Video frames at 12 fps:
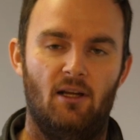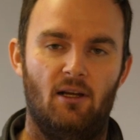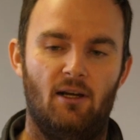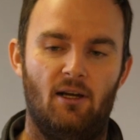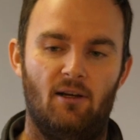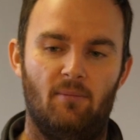
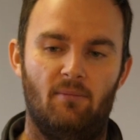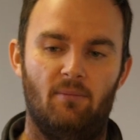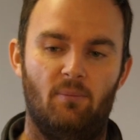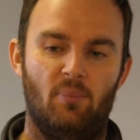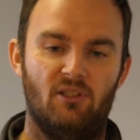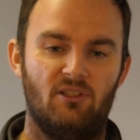
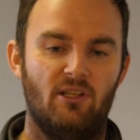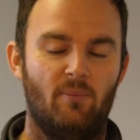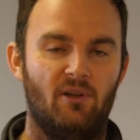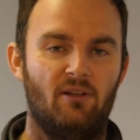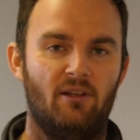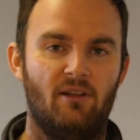But
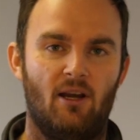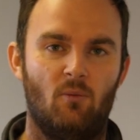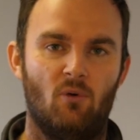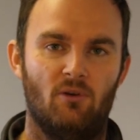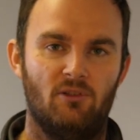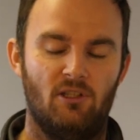typically that
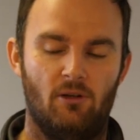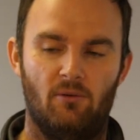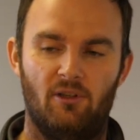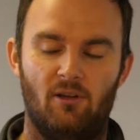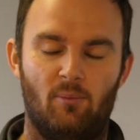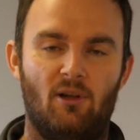warranty
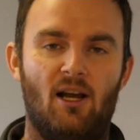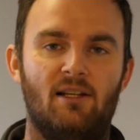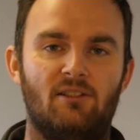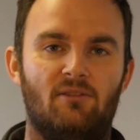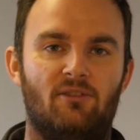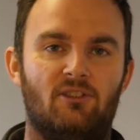only
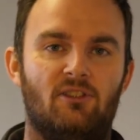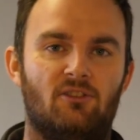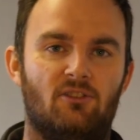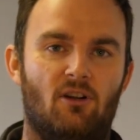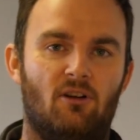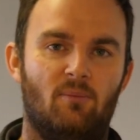applies if it's
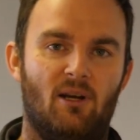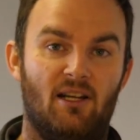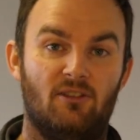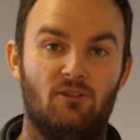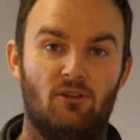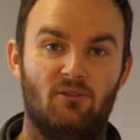installed by
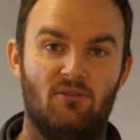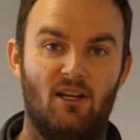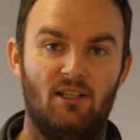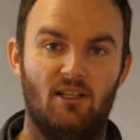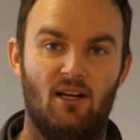a certified